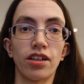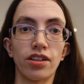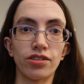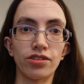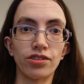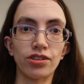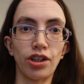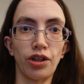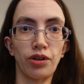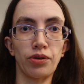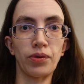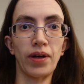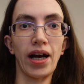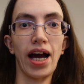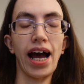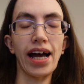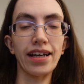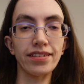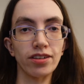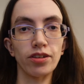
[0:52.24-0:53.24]
So
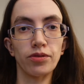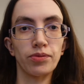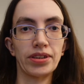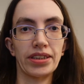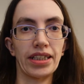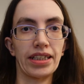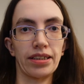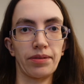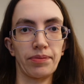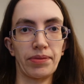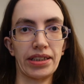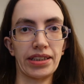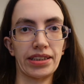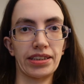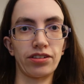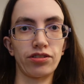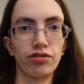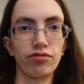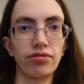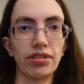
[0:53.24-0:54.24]
as I was getting back
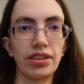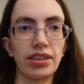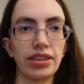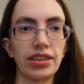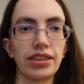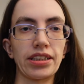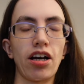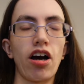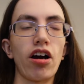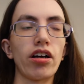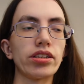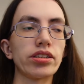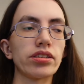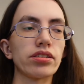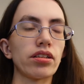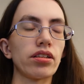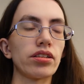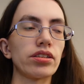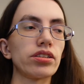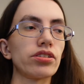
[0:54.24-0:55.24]
into reading, I
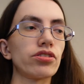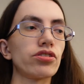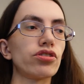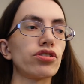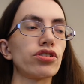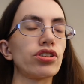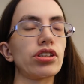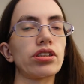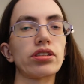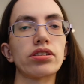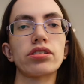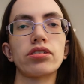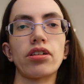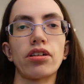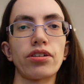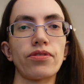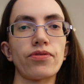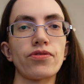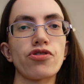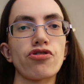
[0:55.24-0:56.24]
decided to just
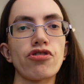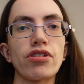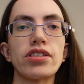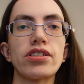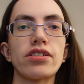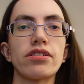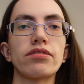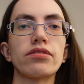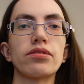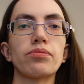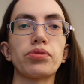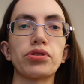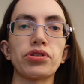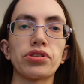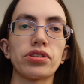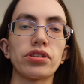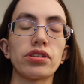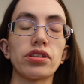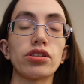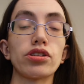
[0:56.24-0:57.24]
dive straight into
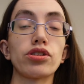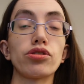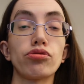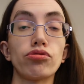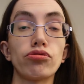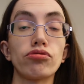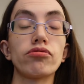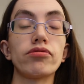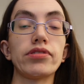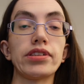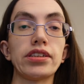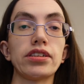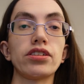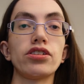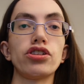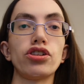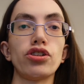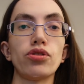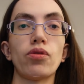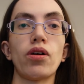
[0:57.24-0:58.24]
books that I already
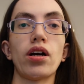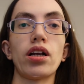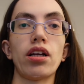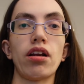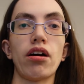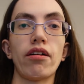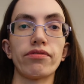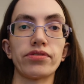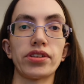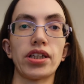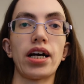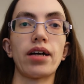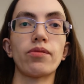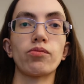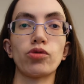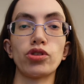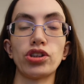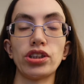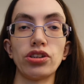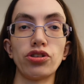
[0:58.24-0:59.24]
knew I loved and
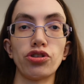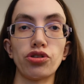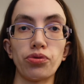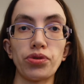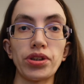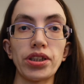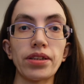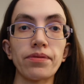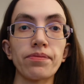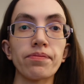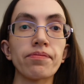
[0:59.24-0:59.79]
would enjoy.